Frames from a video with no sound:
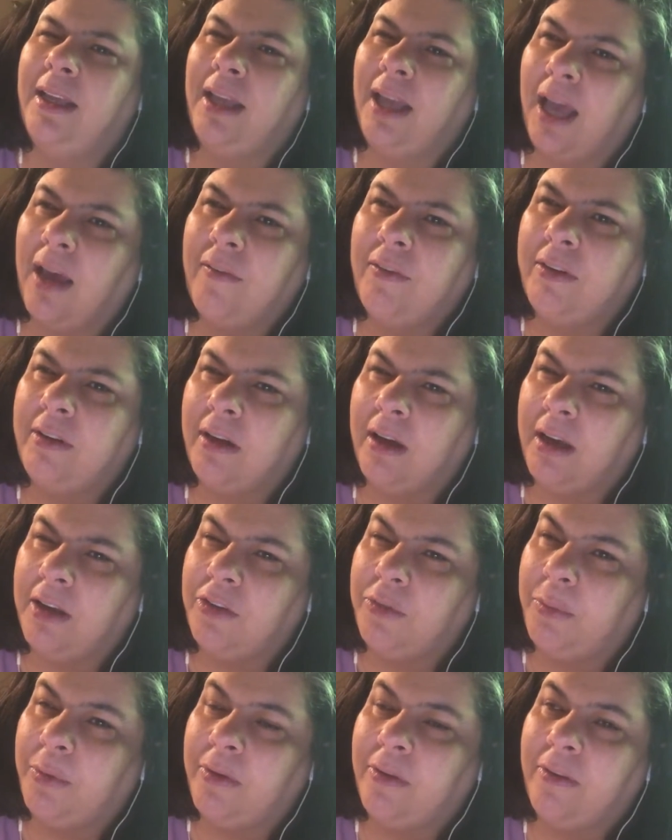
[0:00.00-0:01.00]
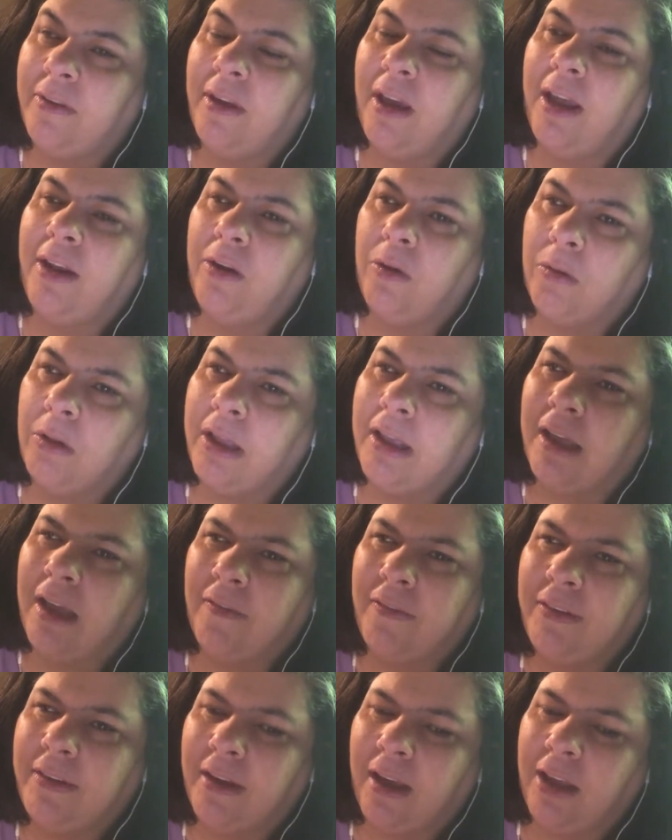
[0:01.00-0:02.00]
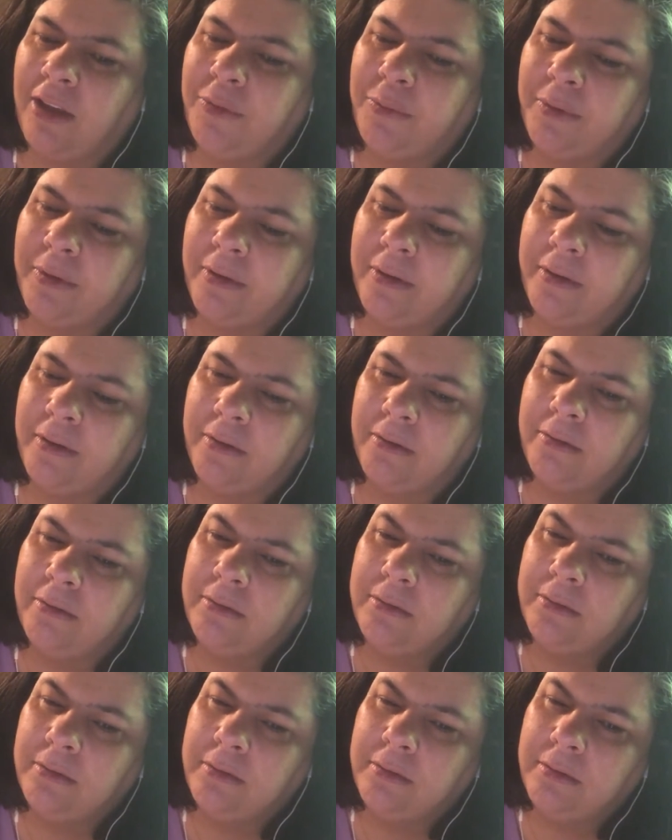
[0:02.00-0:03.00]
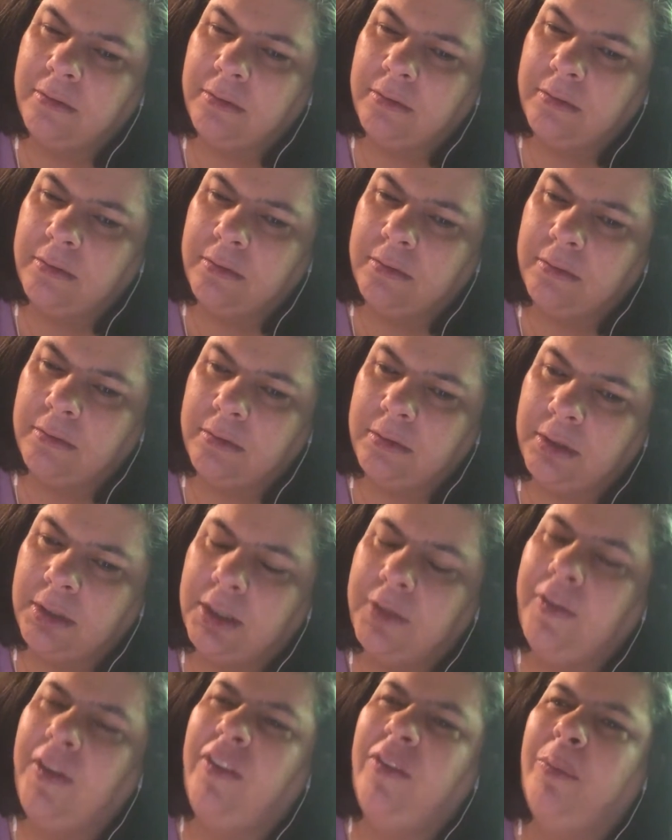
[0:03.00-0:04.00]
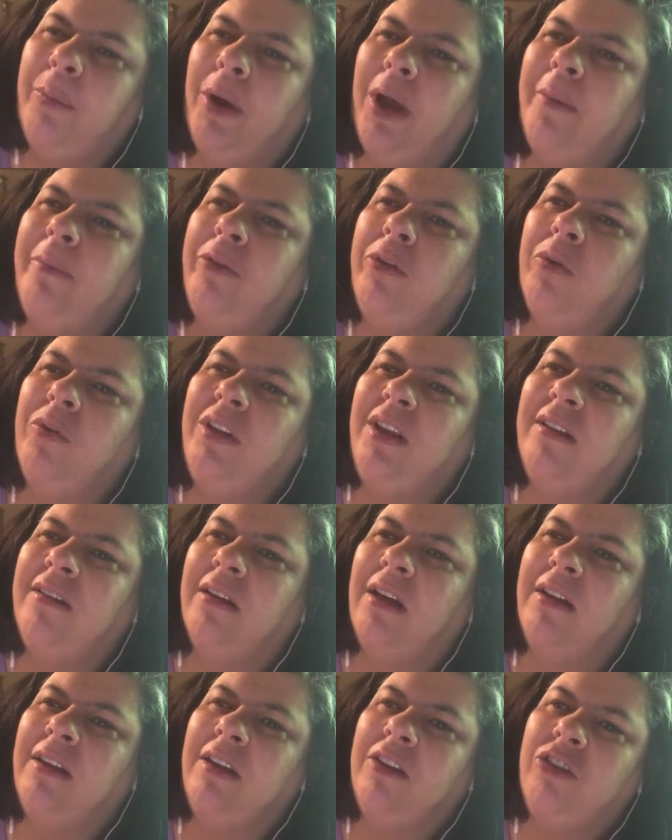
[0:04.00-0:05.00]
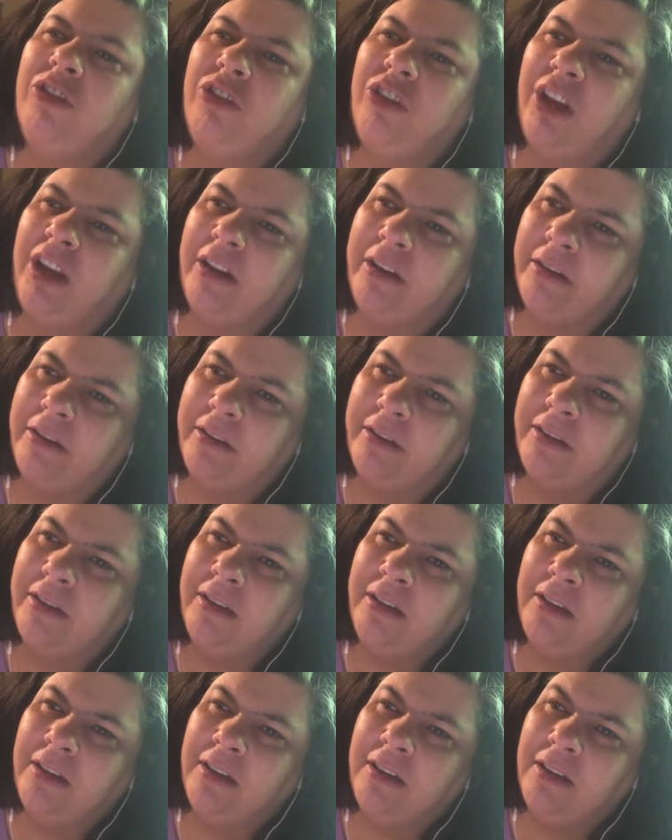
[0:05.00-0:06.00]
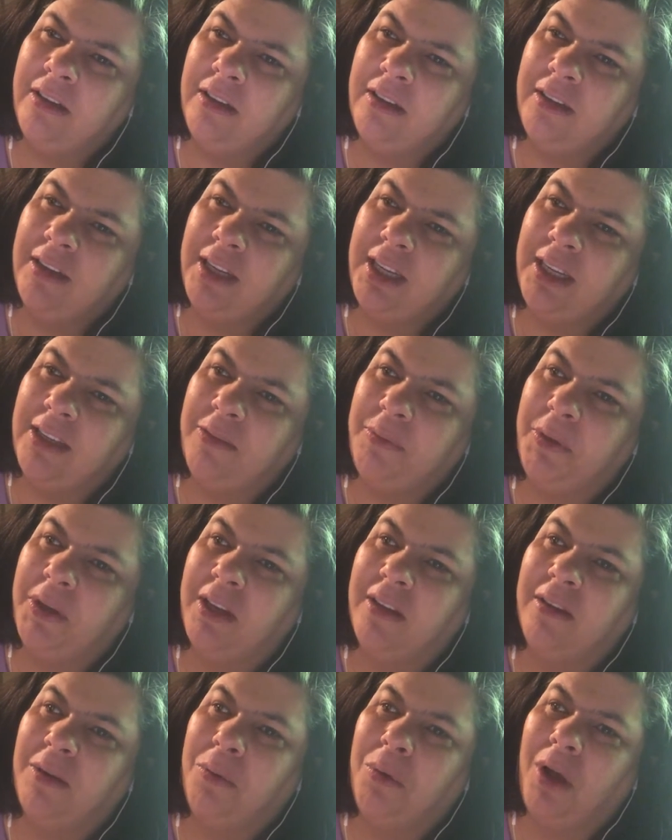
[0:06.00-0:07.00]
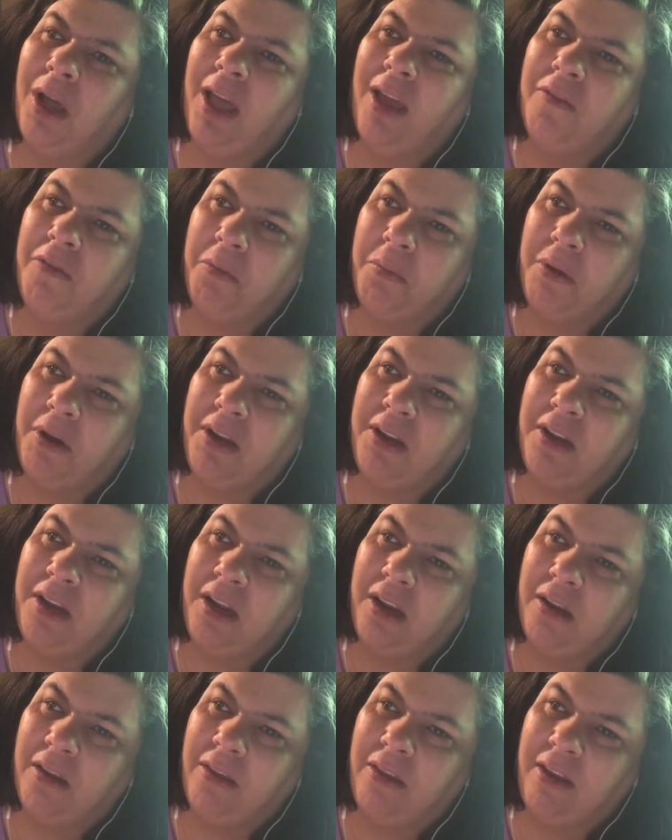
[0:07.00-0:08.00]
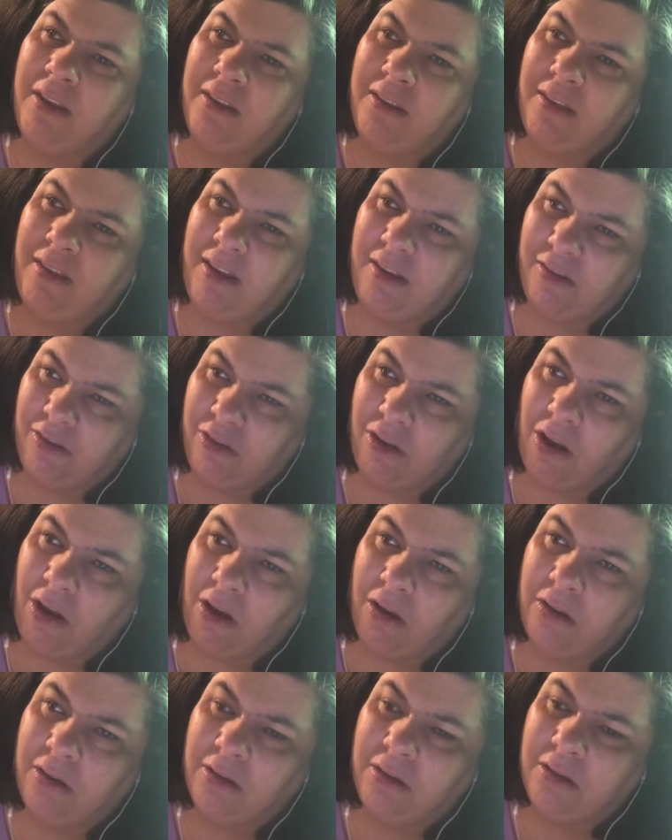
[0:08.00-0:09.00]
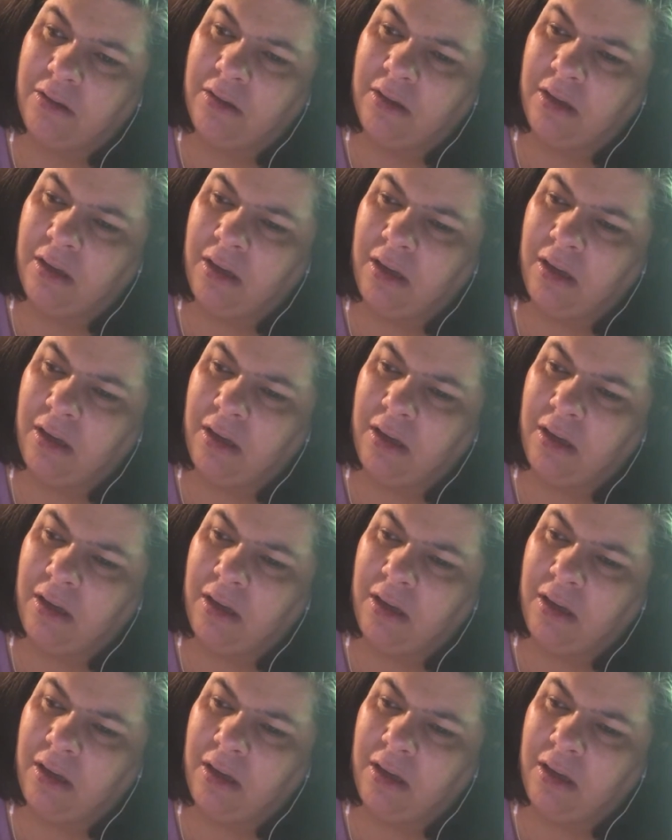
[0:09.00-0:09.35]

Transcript: Advertisements. I don't like advertisements. The reason why I'm doing these on these channels is because I want everybody to hear the, these songs.